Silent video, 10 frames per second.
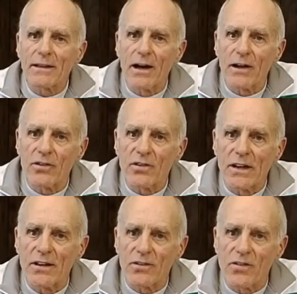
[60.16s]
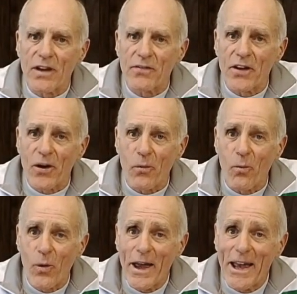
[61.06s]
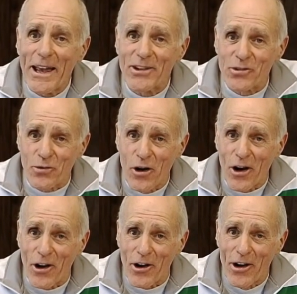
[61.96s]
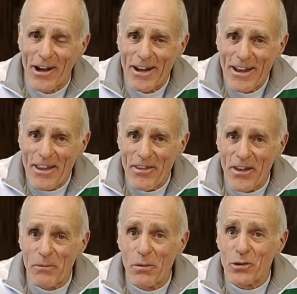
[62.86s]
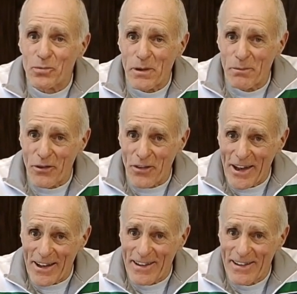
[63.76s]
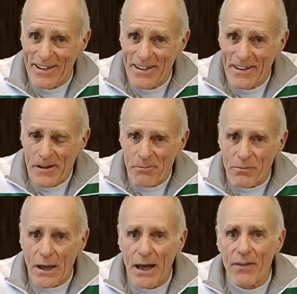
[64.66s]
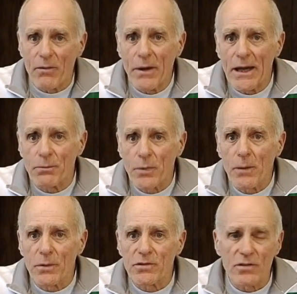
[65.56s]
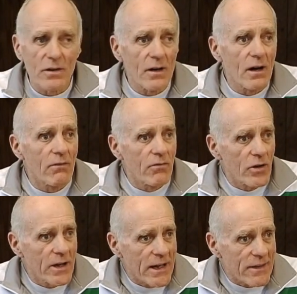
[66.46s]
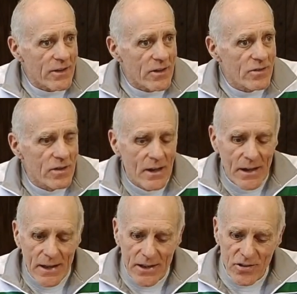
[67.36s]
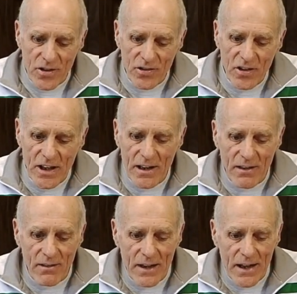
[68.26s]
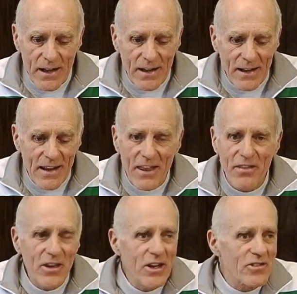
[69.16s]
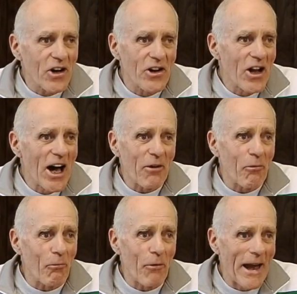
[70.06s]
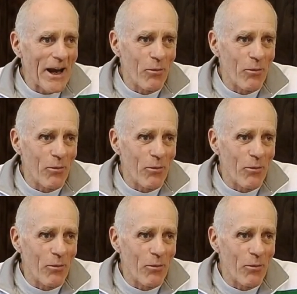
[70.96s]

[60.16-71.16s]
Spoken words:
gliders is that they're way stronger than most people think. And the main purpose of looking at this is to see that these are not rag